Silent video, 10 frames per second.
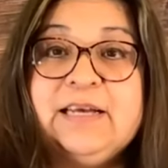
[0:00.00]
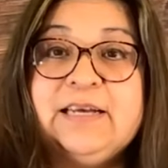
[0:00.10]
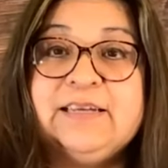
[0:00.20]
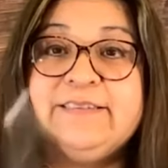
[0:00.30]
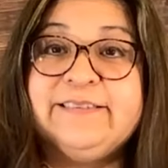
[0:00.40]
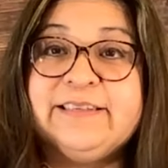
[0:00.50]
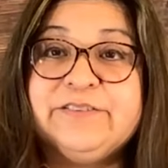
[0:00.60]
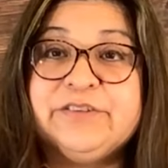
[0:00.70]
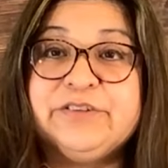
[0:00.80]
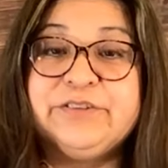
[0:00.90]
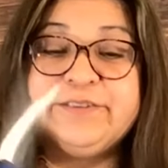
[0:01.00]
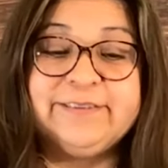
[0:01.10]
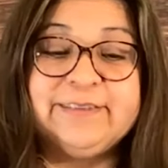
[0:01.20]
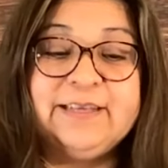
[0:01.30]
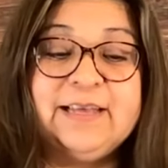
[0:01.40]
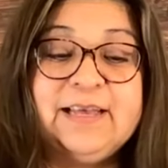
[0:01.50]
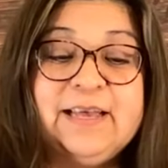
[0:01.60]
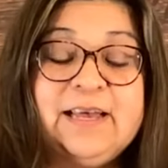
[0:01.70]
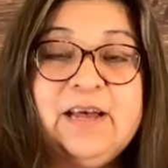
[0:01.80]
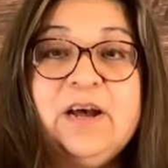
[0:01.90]
scissors,
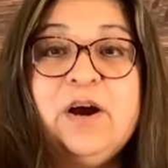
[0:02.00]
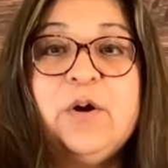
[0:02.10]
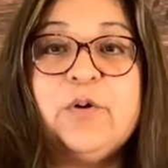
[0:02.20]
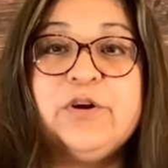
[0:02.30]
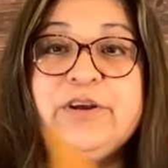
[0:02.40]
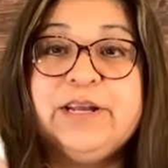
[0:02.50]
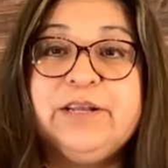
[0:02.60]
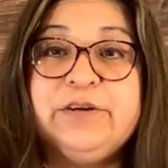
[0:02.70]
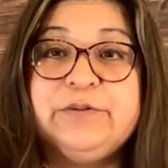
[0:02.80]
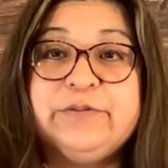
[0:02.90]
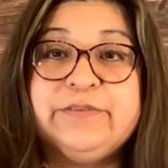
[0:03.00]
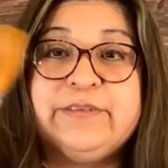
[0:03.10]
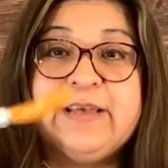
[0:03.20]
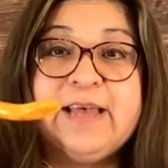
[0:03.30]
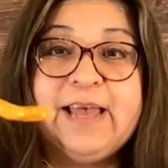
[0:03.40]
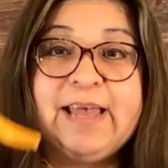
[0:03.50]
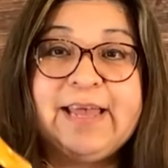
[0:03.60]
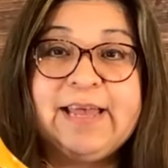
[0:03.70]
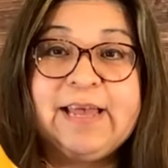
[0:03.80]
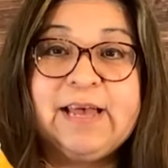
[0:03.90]
or you can use
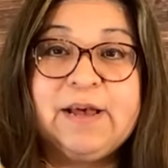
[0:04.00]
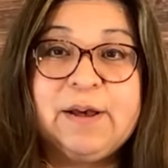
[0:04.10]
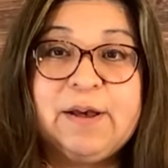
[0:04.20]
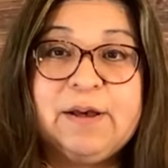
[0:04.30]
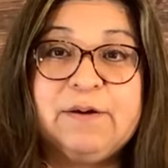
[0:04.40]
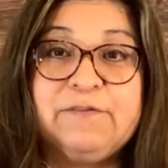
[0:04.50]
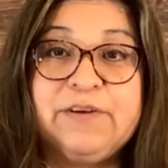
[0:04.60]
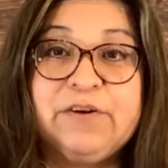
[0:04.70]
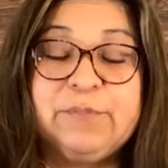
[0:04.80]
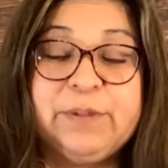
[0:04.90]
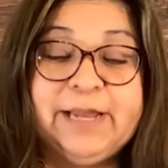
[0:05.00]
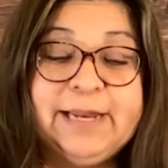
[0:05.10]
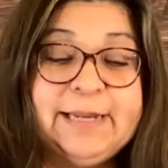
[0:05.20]
a finger blade,